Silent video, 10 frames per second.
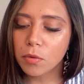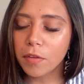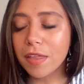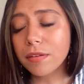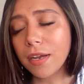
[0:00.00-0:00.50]
on
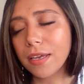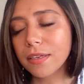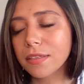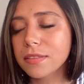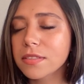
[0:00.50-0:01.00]
the other
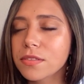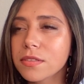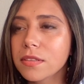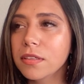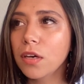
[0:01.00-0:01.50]
hand,
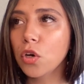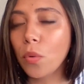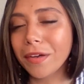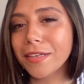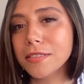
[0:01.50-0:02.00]

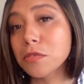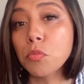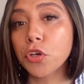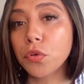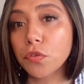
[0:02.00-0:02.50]
Aquarius is
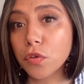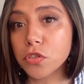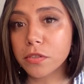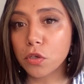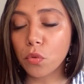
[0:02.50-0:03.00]
more
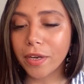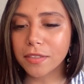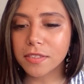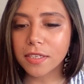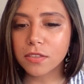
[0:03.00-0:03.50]
universally
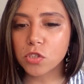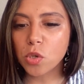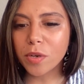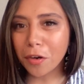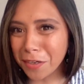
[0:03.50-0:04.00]
oriented.
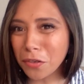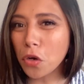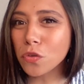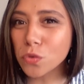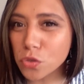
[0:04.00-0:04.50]
So it already
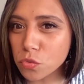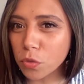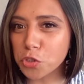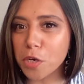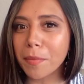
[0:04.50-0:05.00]
knows
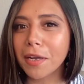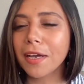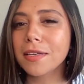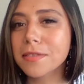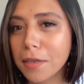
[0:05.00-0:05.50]
what
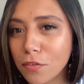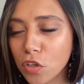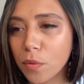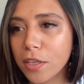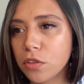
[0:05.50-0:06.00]
Gemini is kind of
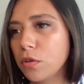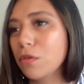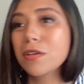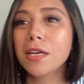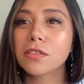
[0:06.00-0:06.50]
going
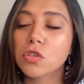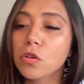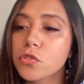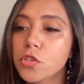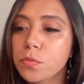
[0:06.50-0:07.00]
through. And it's
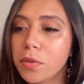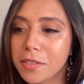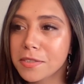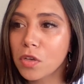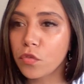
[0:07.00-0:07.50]
also put
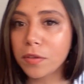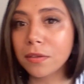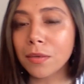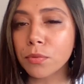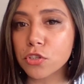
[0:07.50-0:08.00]
itself in
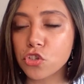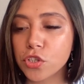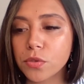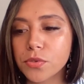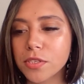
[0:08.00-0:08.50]
Libra's
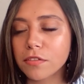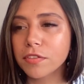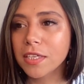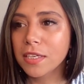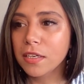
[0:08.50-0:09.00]
shoes of,
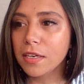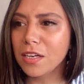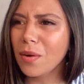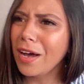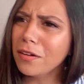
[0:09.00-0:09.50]
you
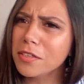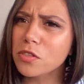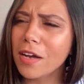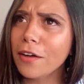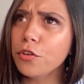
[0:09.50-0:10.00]
know, how do
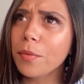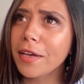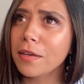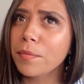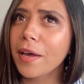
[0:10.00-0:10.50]
my
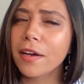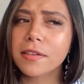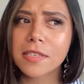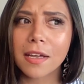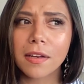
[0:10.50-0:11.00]

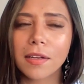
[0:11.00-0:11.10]
thoughts,